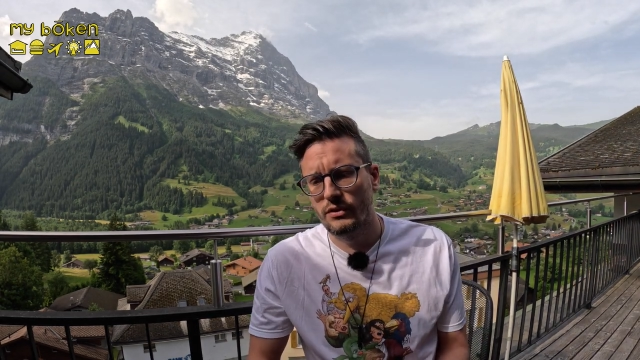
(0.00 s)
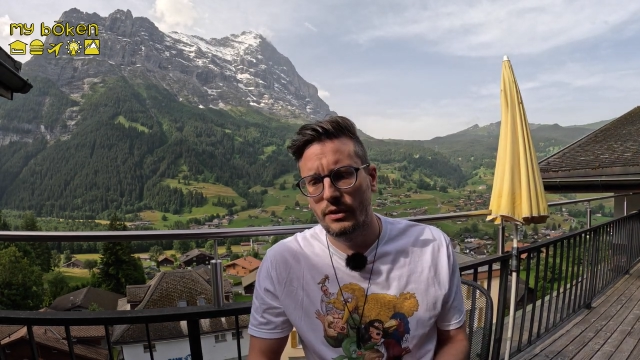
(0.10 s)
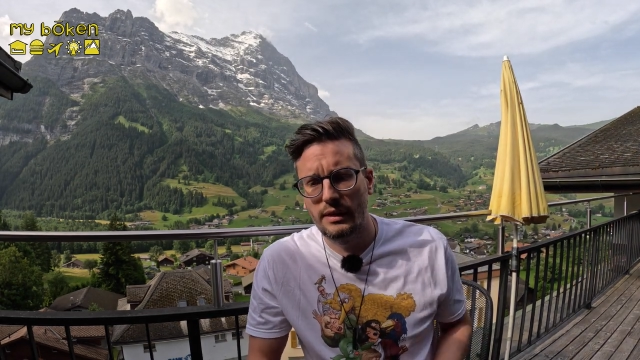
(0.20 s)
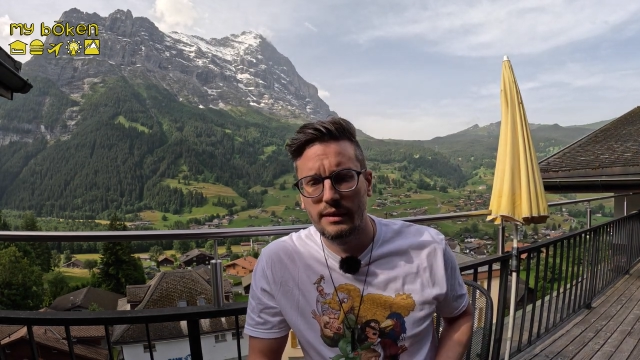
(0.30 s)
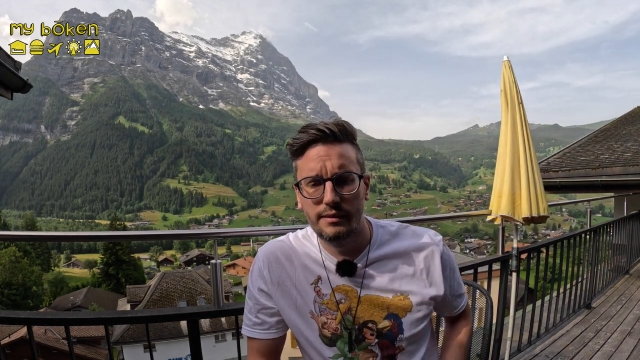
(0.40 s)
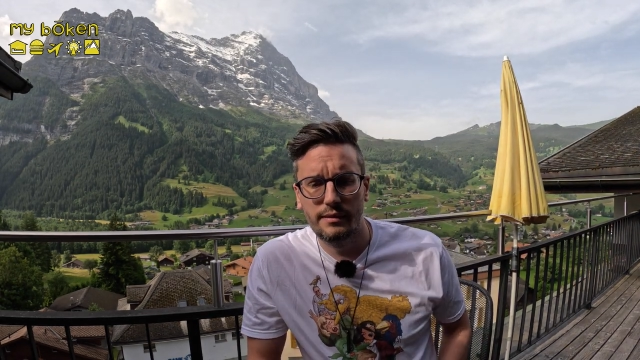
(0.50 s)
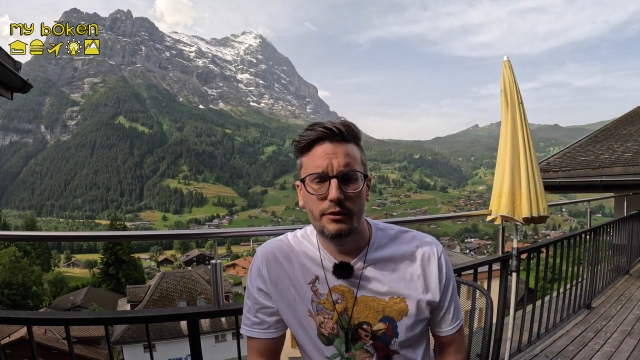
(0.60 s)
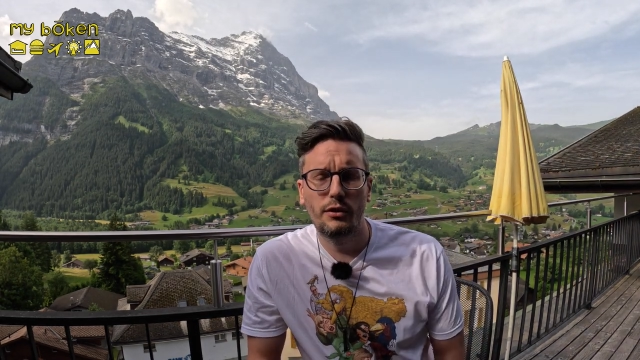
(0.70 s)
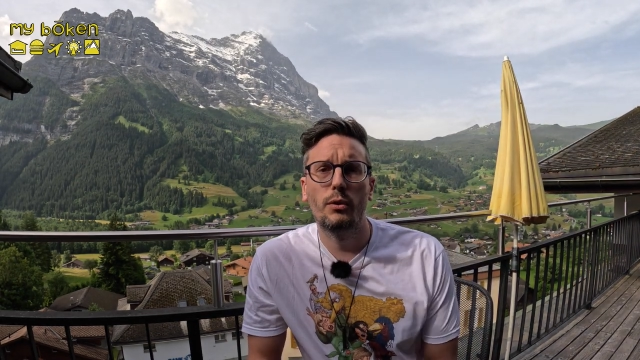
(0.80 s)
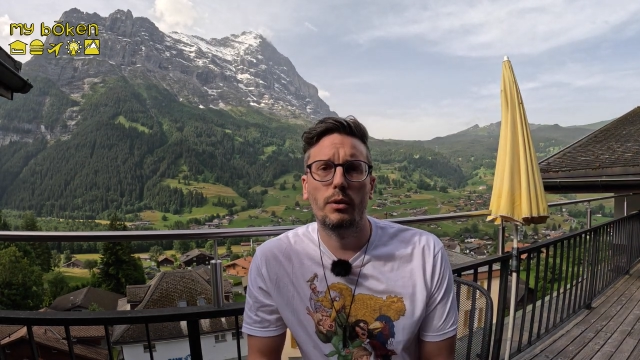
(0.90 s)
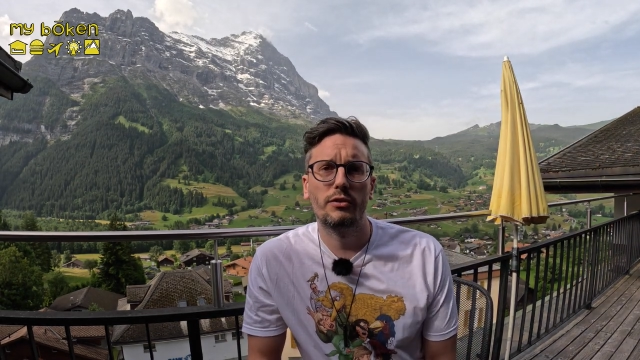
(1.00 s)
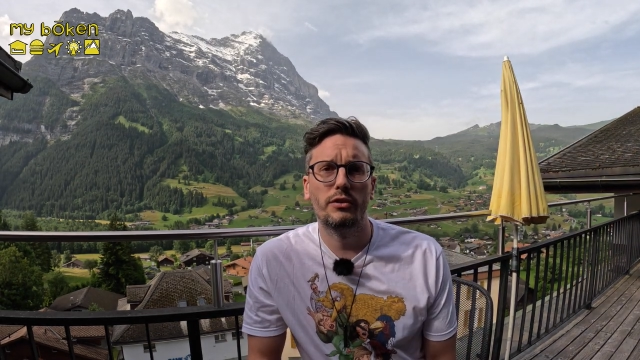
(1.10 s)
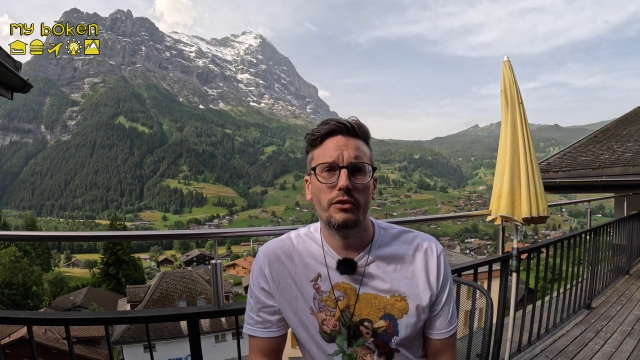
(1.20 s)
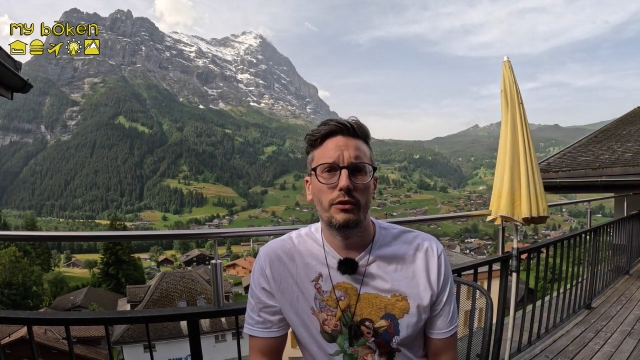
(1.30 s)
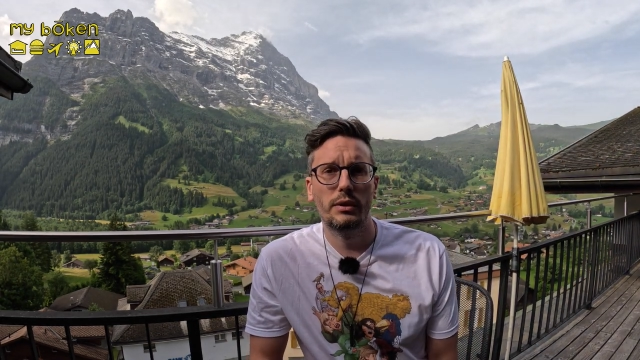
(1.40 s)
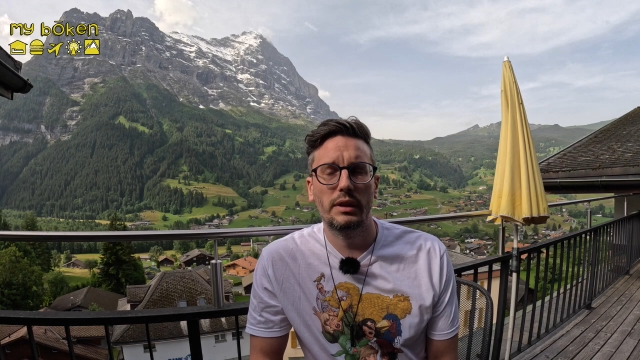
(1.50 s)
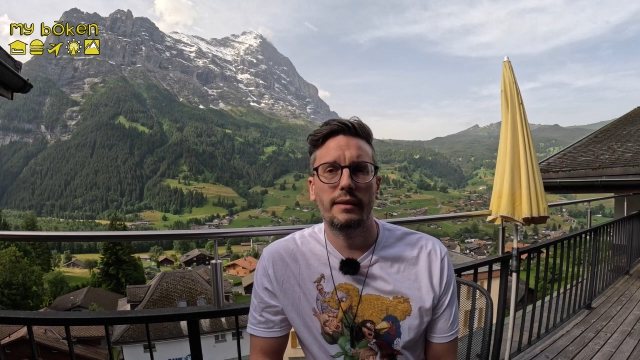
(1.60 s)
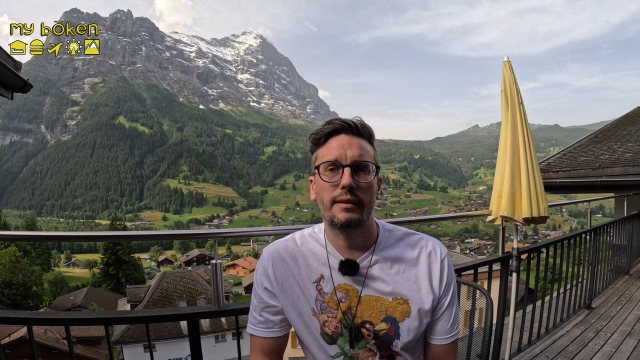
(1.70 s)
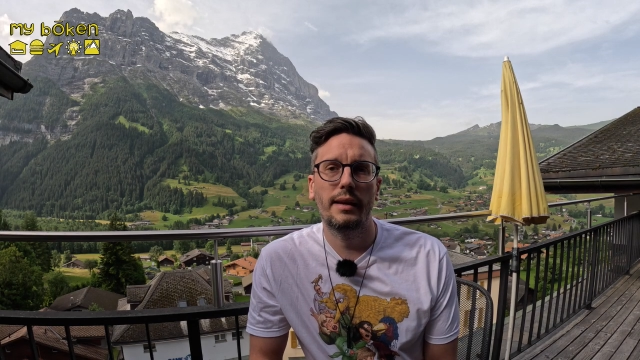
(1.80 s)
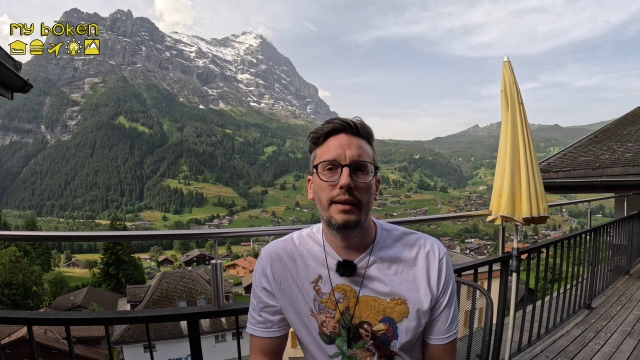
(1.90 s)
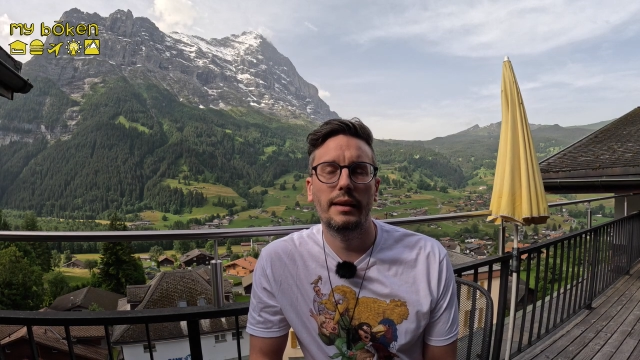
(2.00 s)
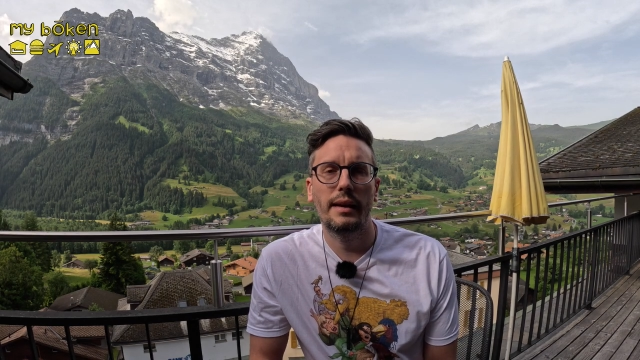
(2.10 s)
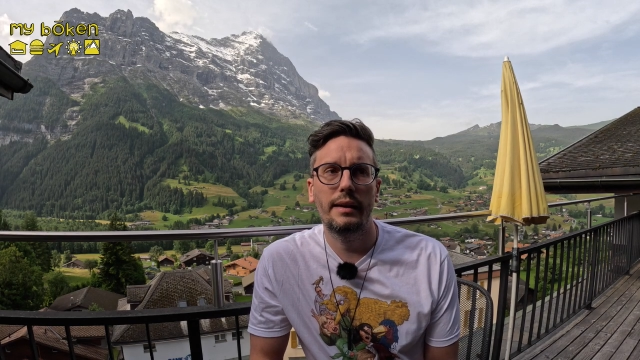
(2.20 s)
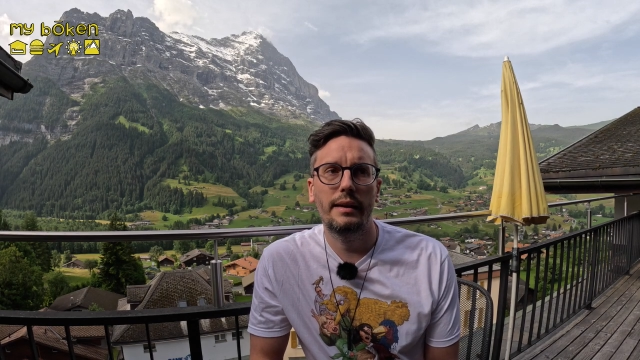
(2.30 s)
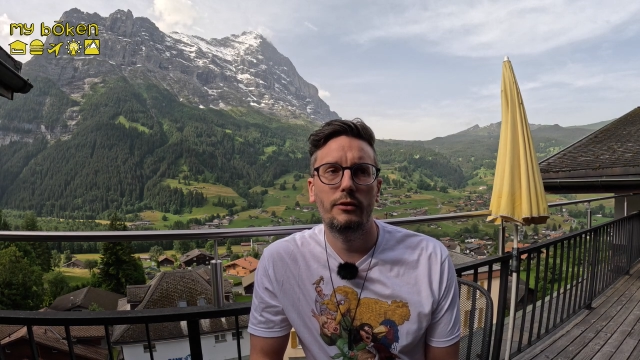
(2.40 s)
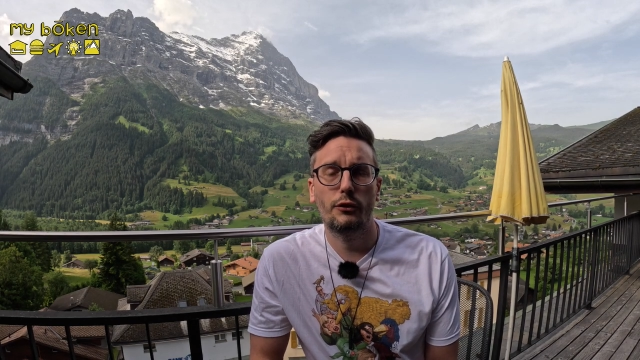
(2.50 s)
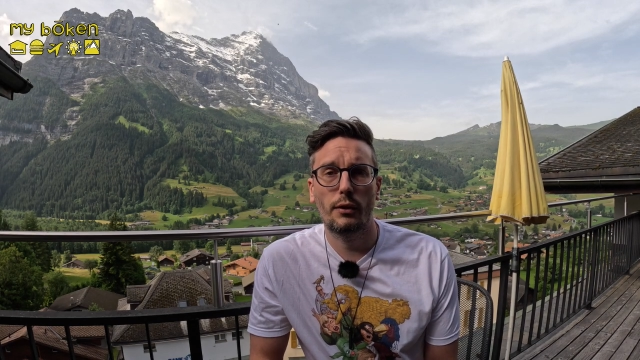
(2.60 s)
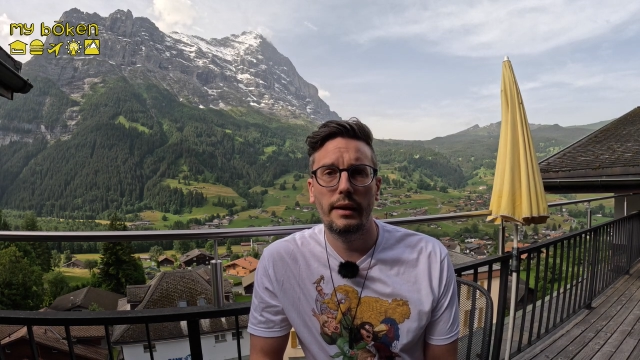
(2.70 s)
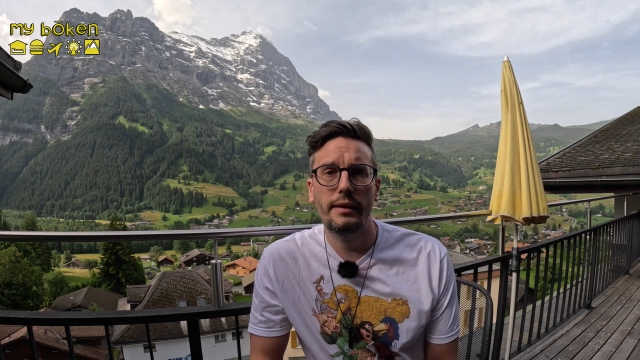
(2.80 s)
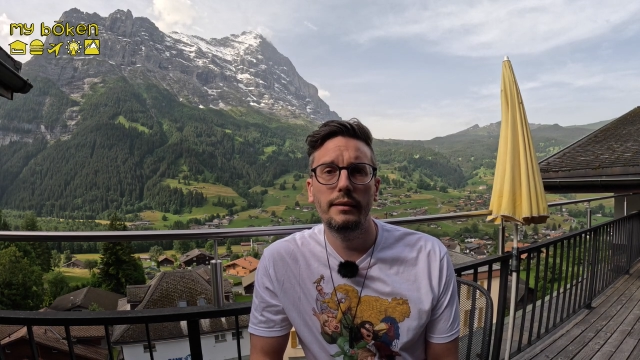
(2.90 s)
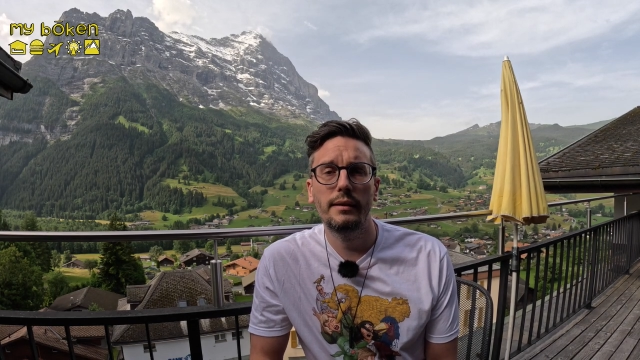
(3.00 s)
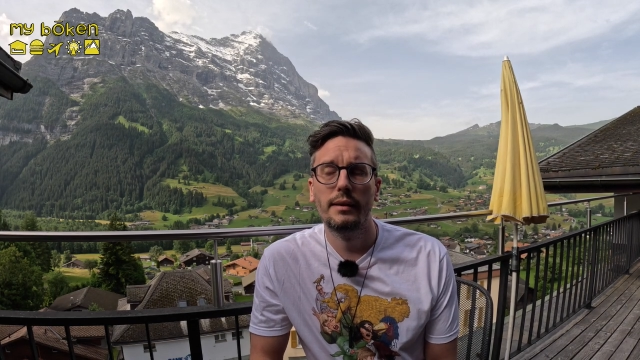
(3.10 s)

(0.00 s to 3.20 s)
So there's two options. You can either take a train